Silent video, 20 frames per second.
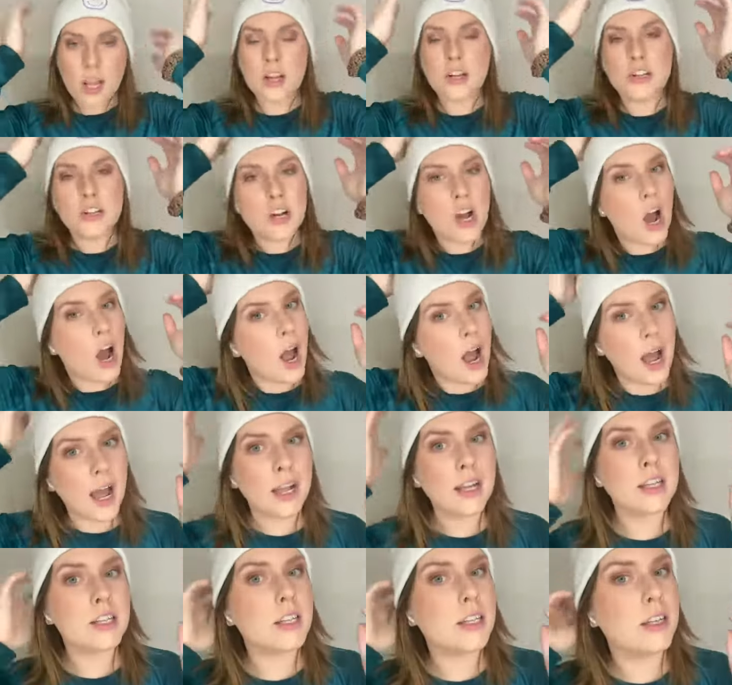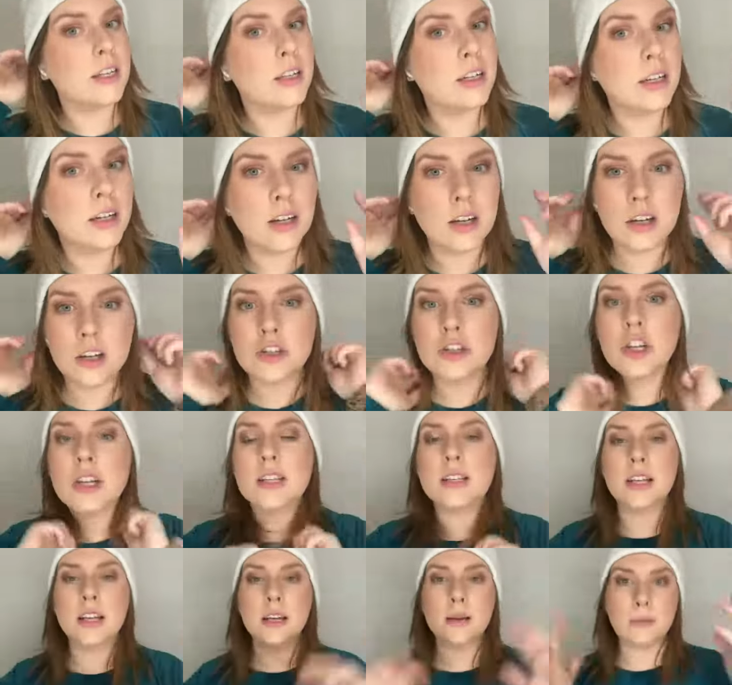not
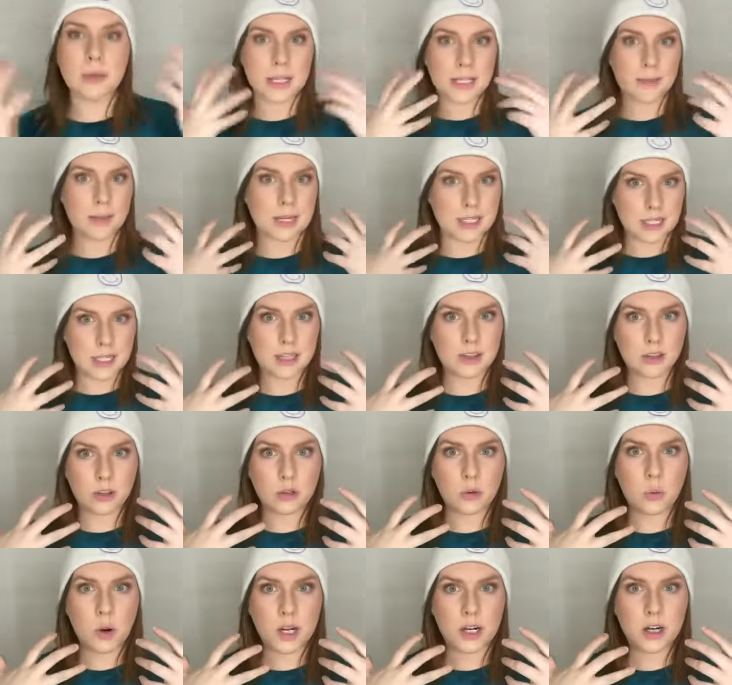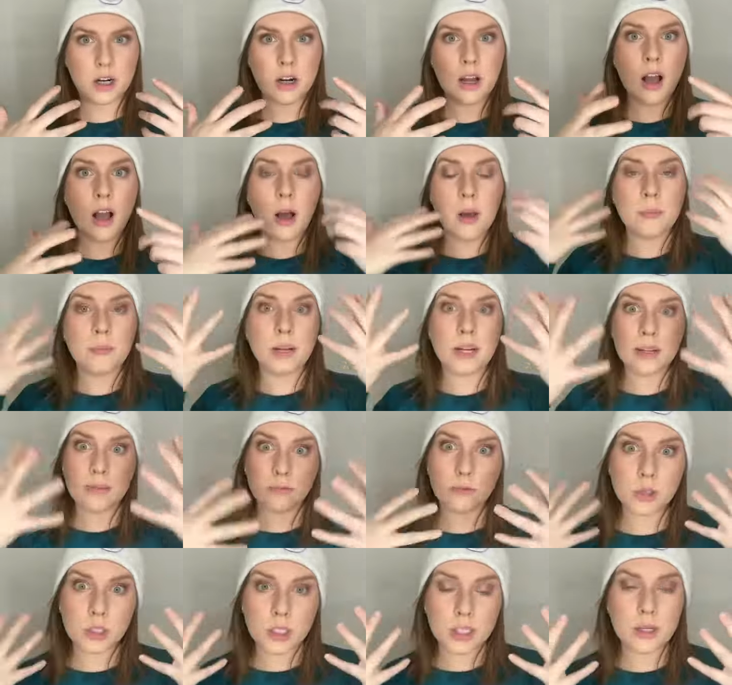just that it makes my teeth look whiter, but
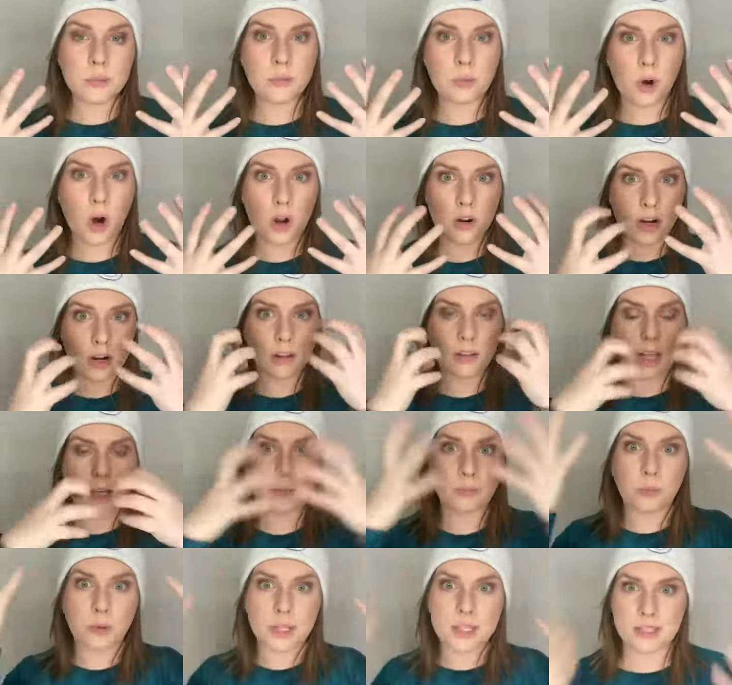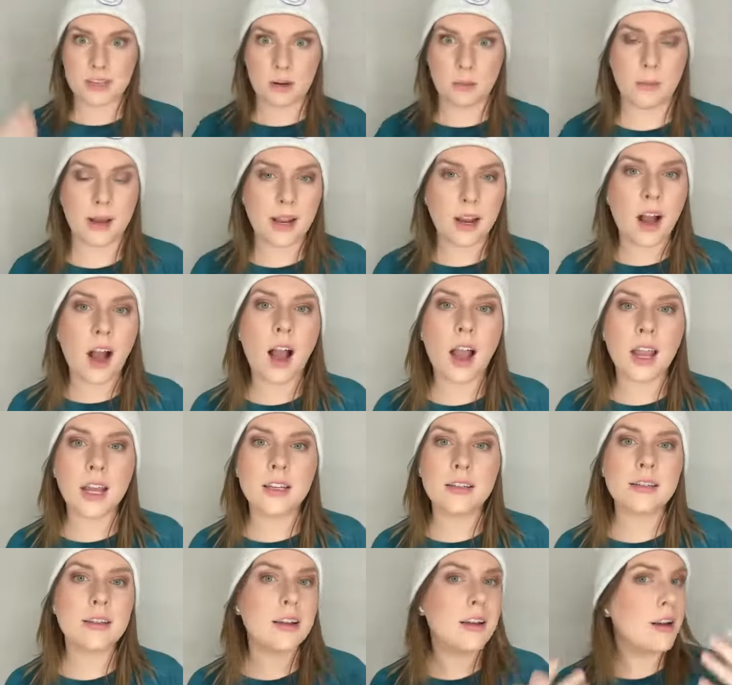it really like brings out my
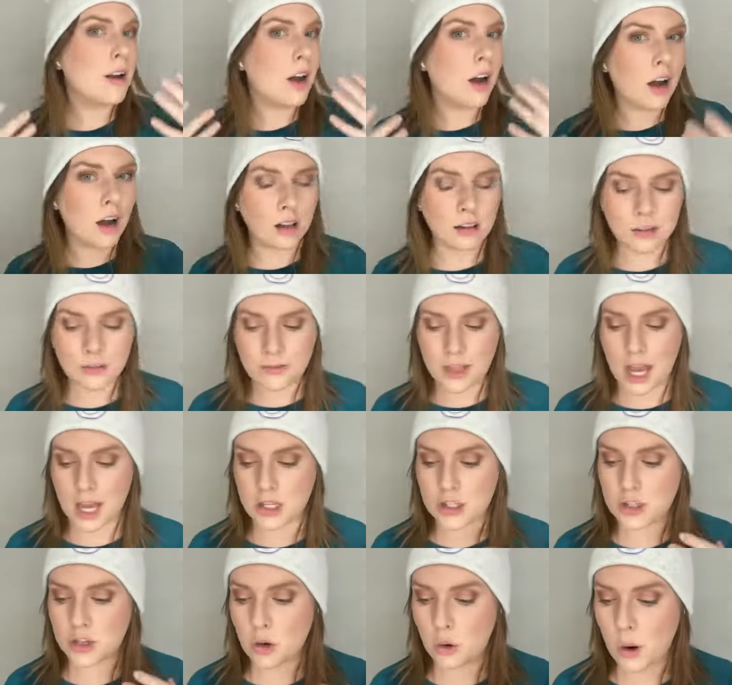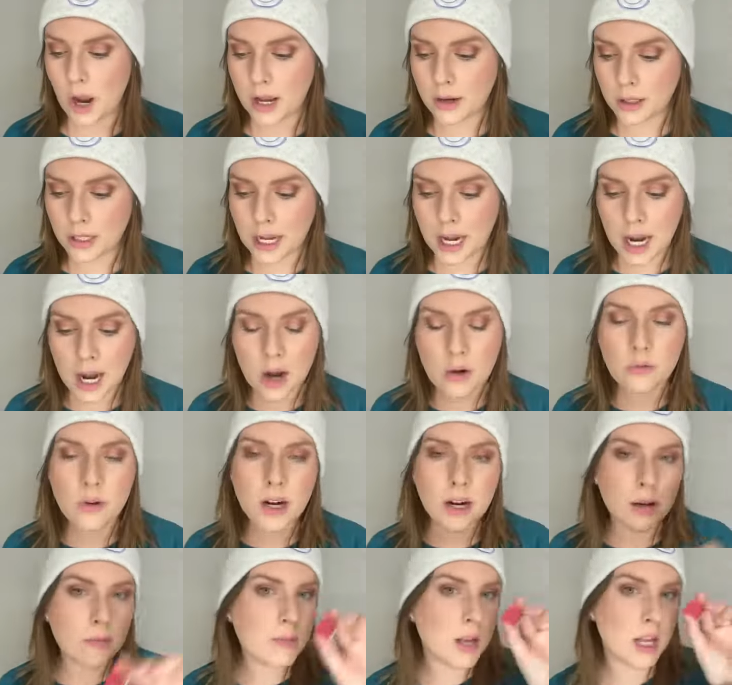eyes, all of that. So I can't
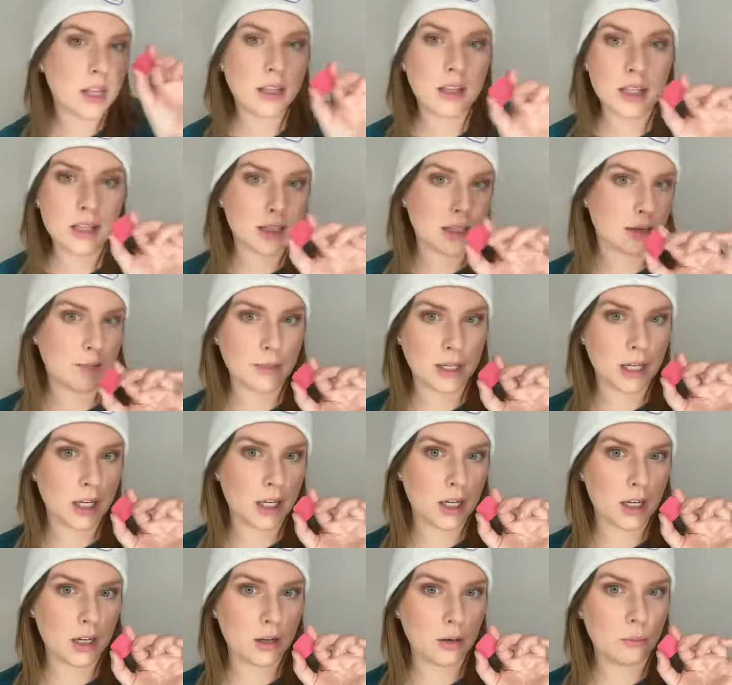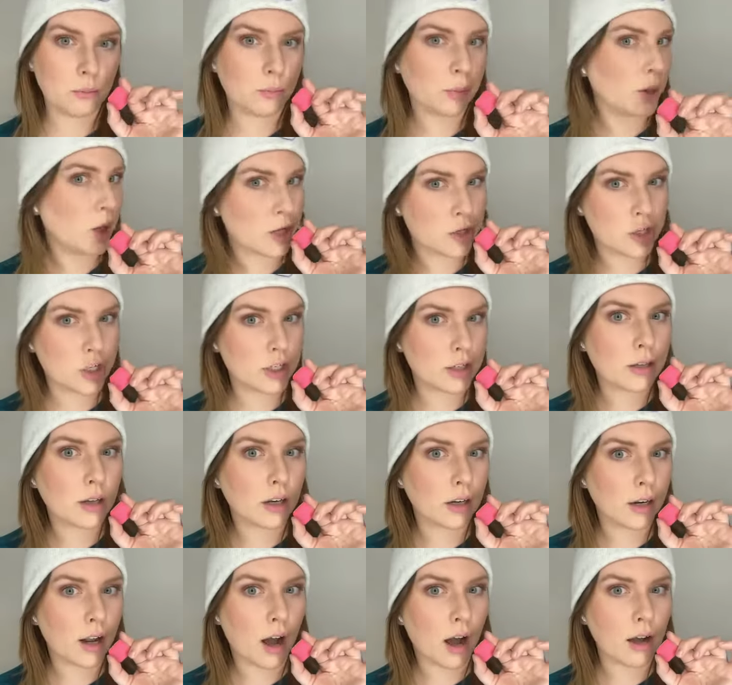recommend the Demi blushes
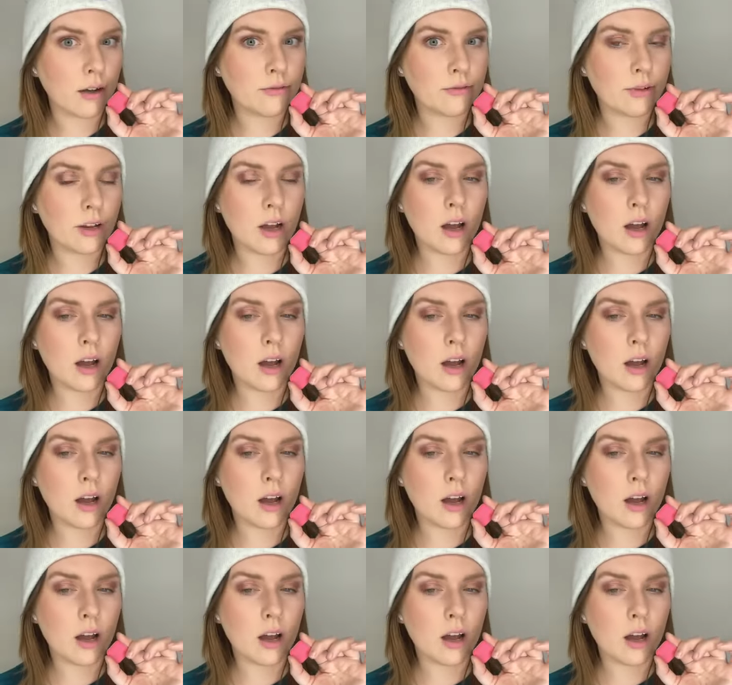enough.